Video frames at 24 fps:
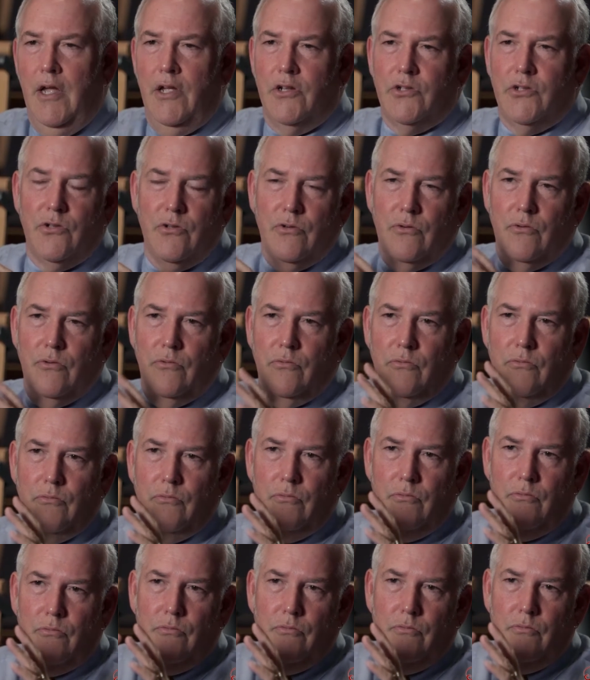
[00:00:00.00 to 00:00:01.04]
So
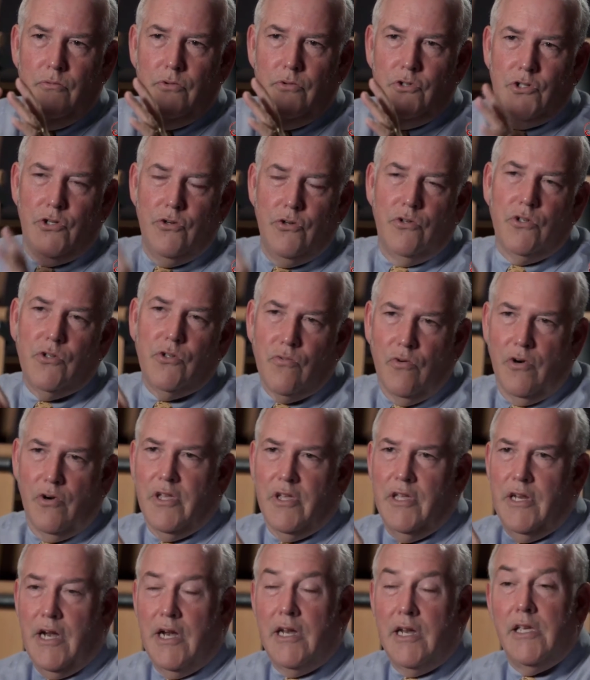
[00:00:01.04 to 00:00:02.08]
students working
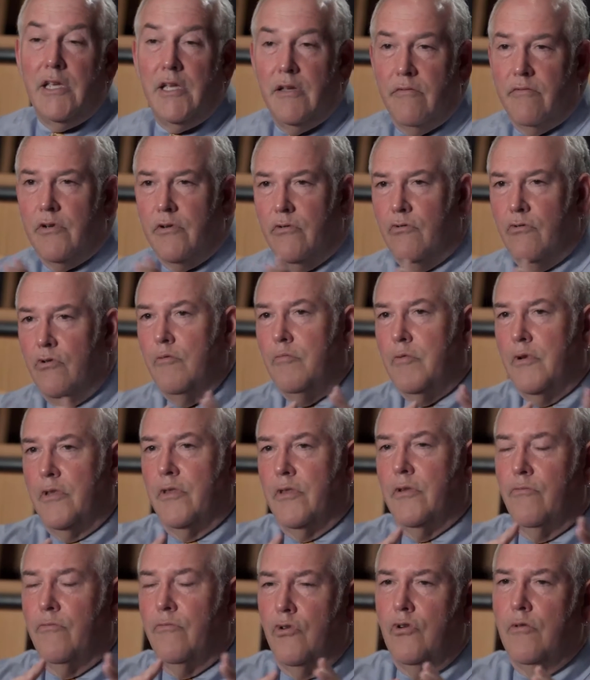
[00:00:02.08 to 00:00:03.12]
at any given group in
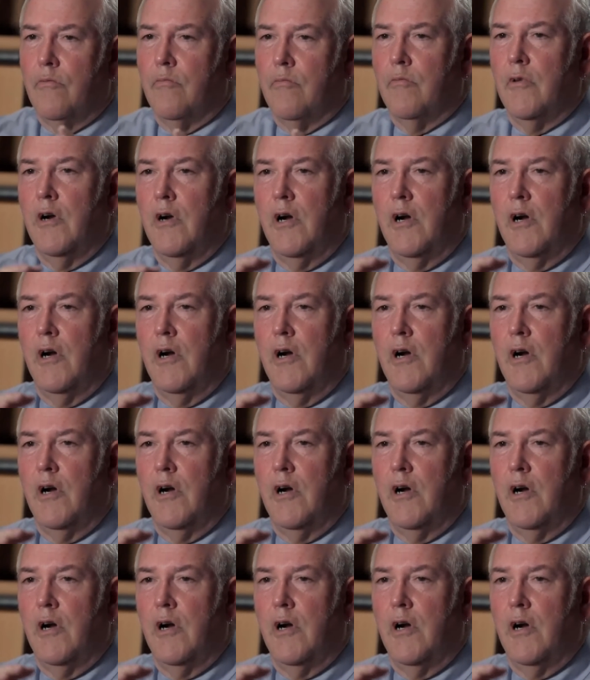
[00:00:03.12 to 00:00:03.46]
the room